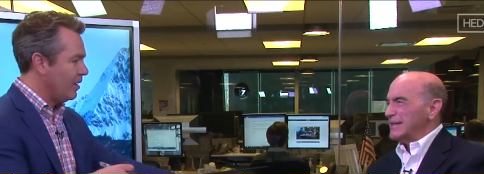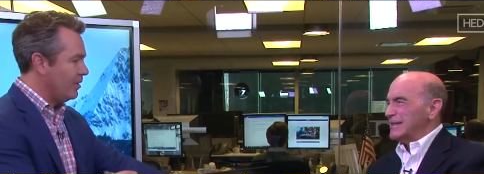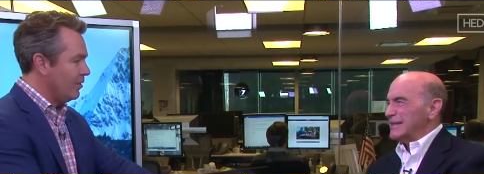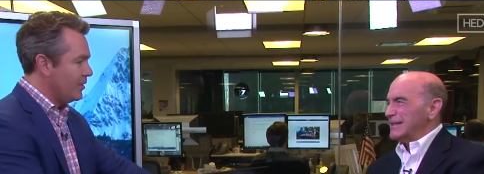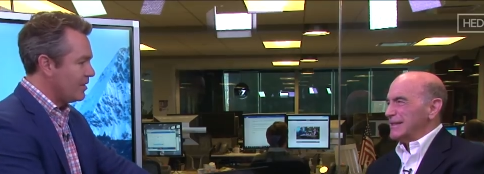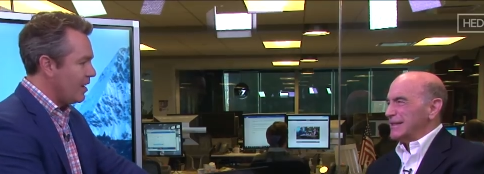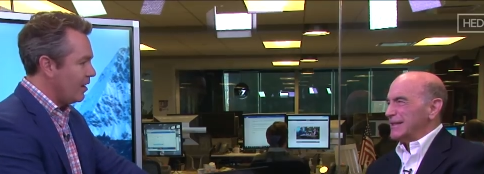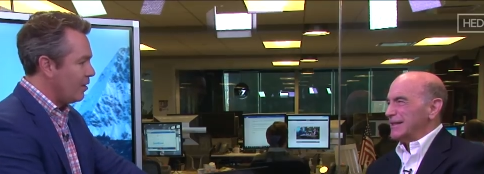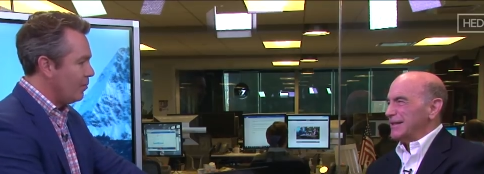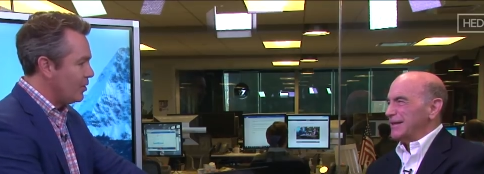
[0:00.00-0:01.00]
Speaker 1: uh, you know in this
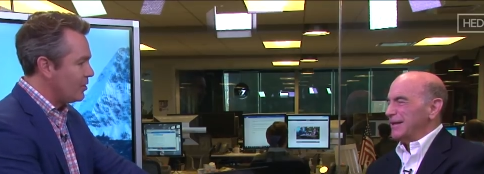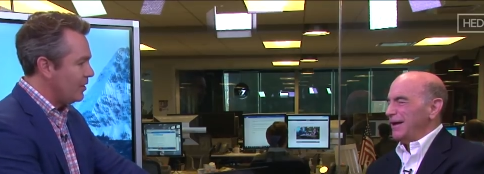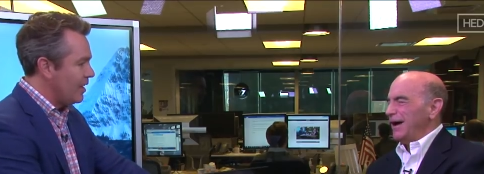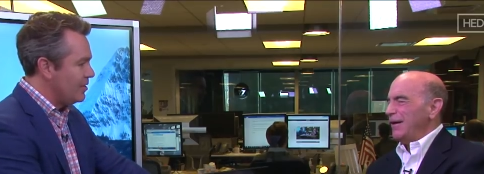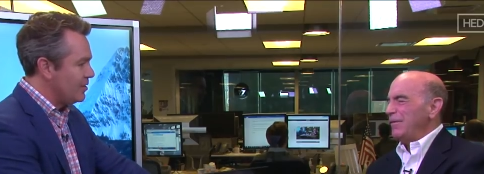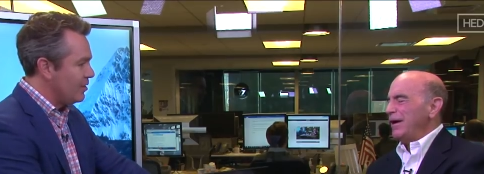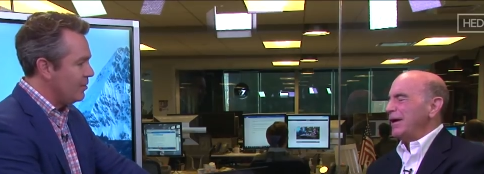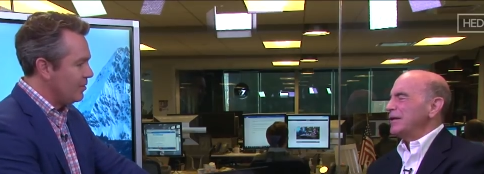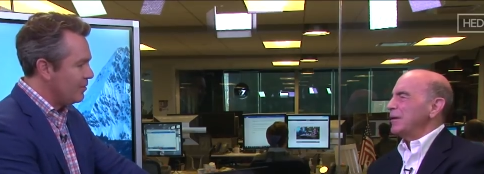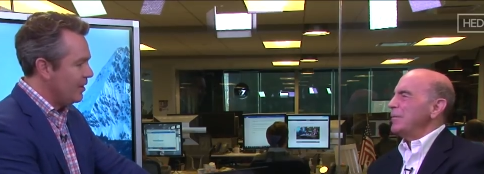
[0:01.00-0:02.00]
kind of commercialized.
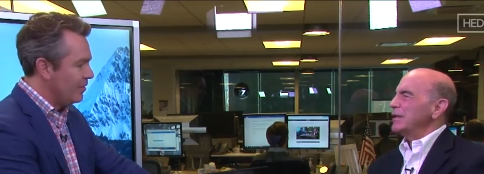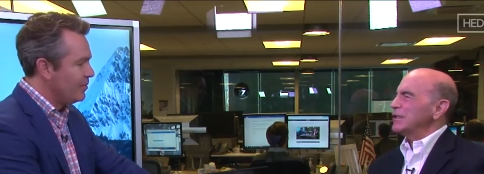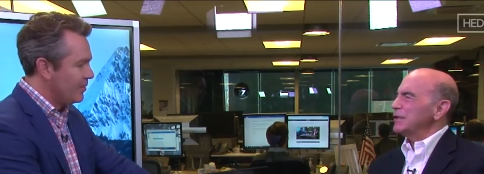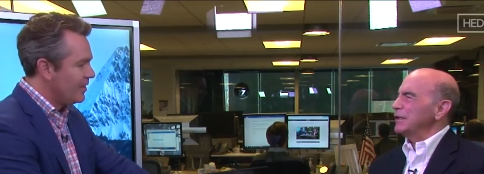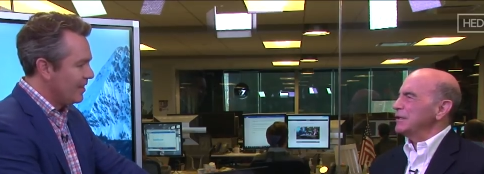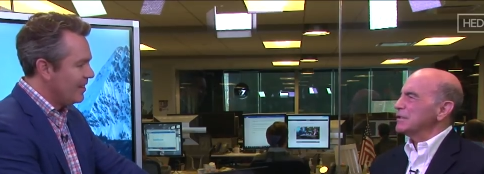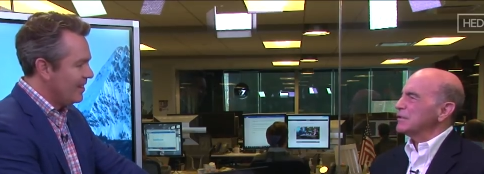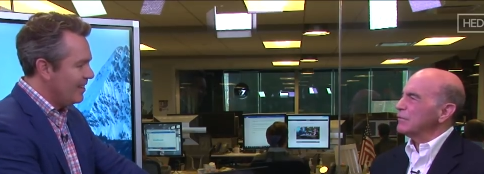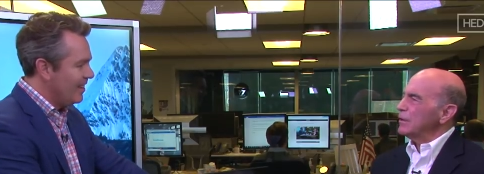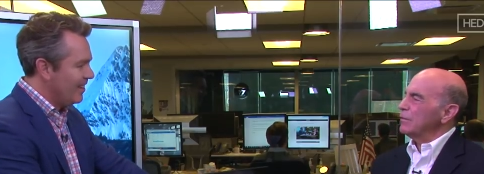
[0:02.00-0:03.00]
I'm, I,
Speaker 2: am yeah. actually going to
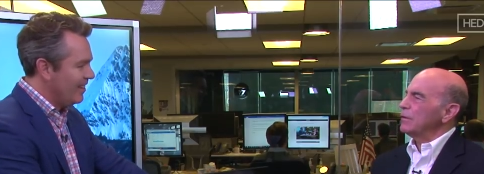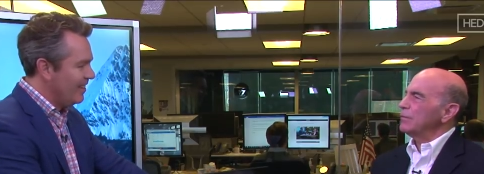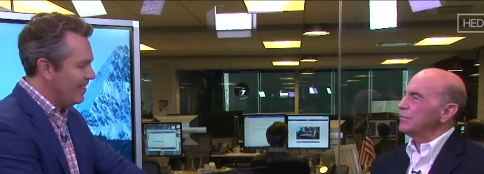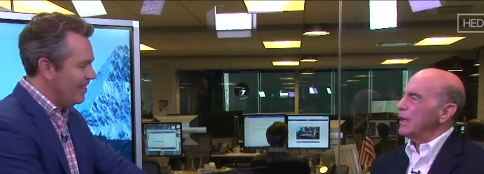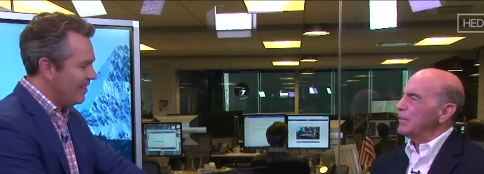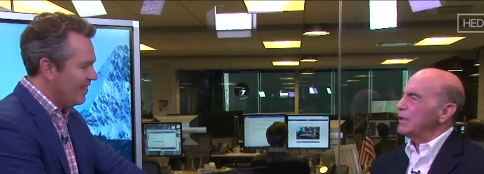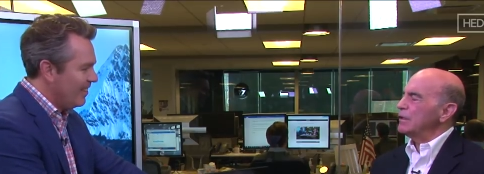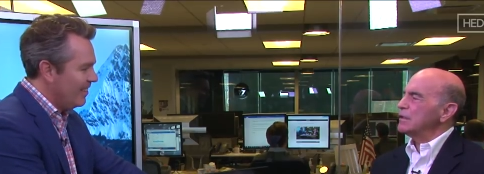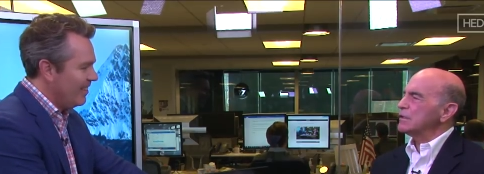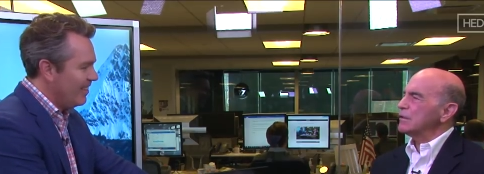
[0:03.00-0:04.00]
disagree. I'm going
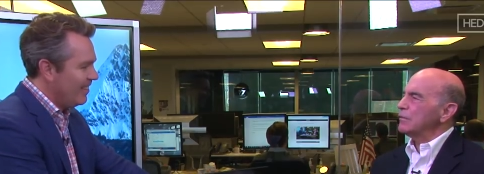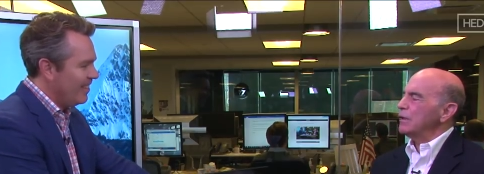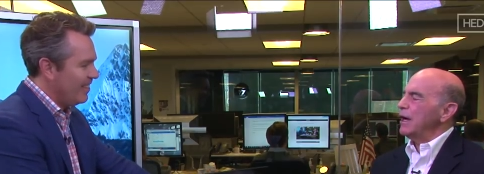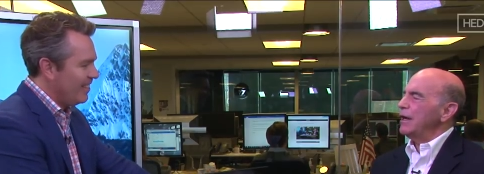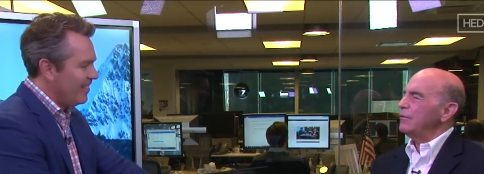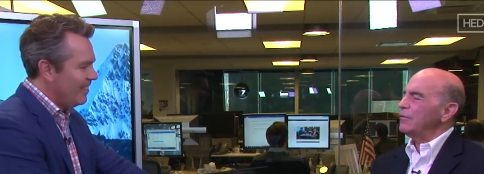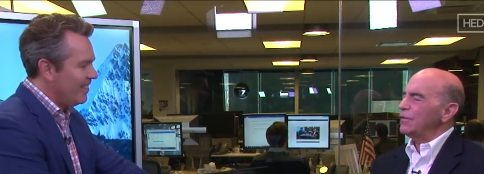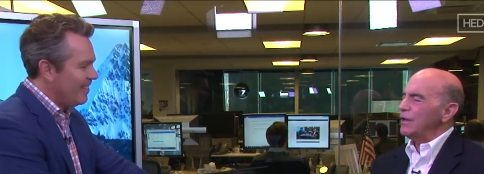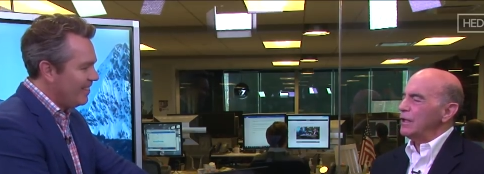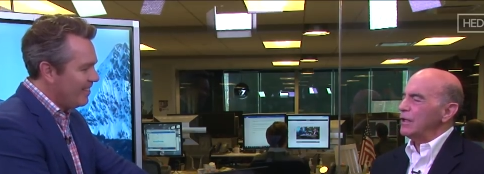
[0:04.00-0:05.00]
to disagree. I don't
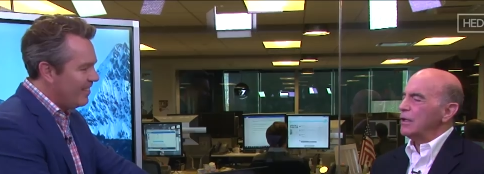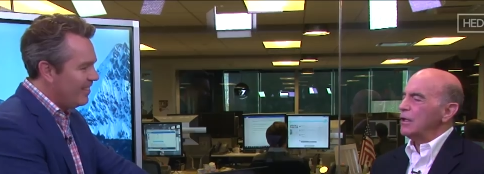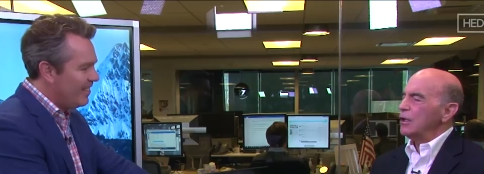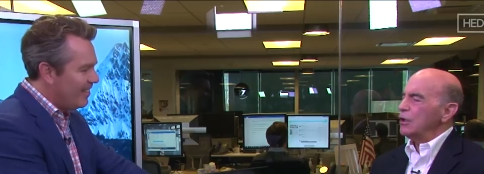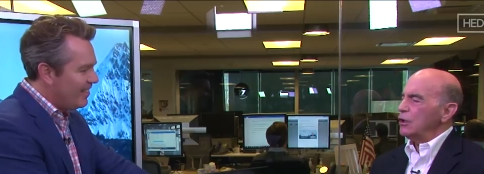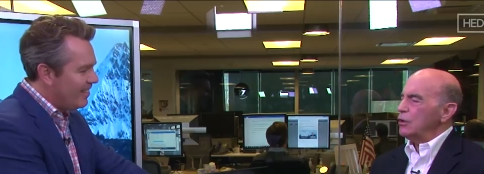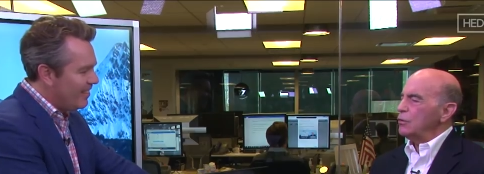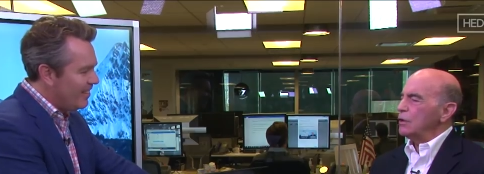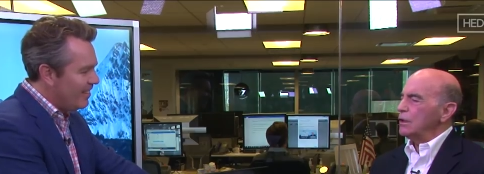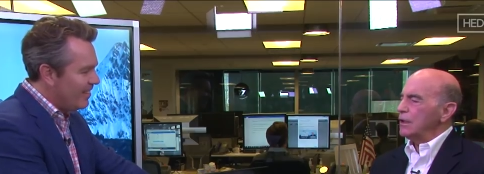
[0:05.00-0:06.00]
think
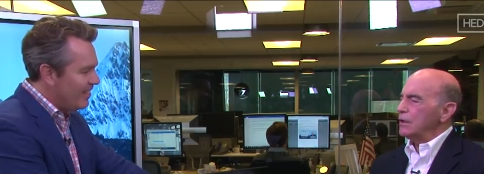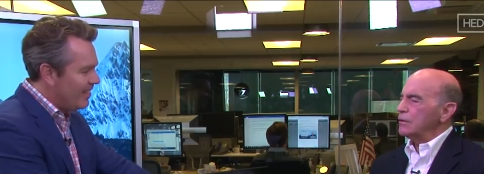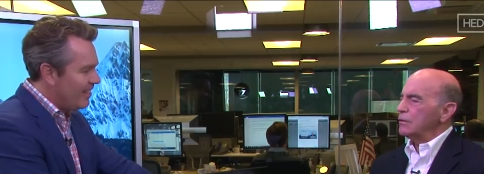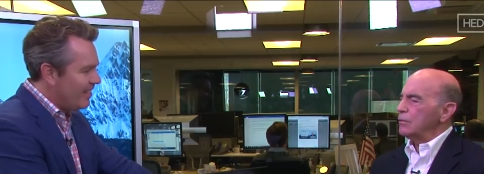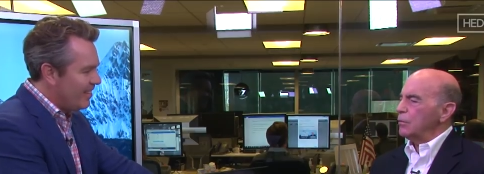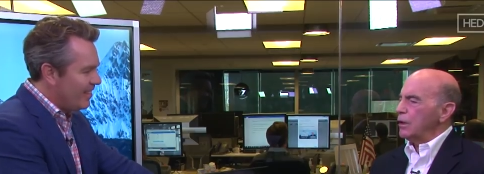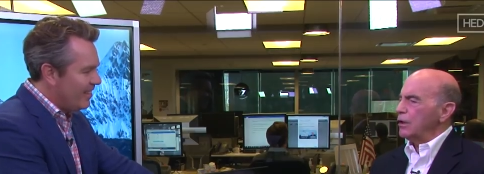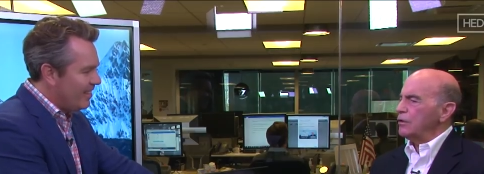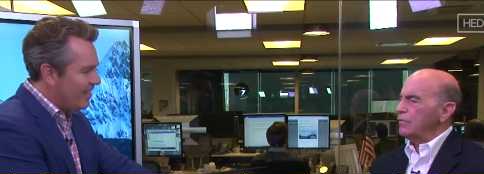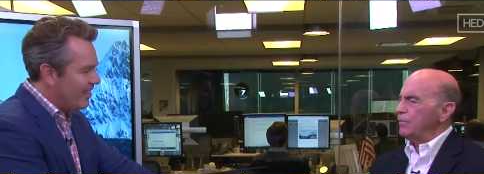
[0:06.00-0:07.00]
you can get to
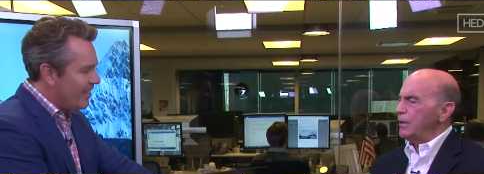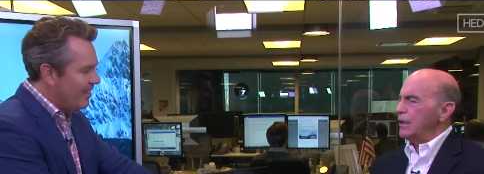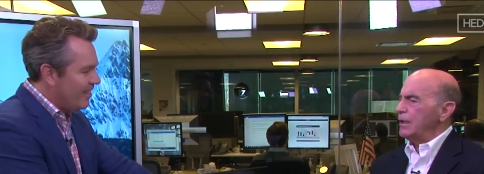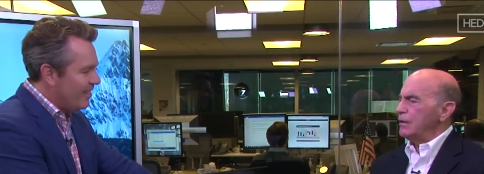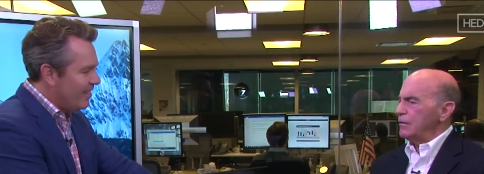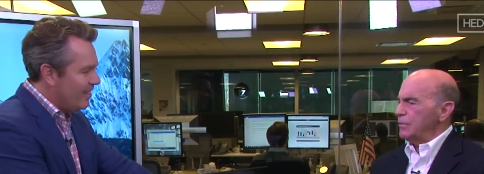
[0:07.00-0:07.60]
where you've been in the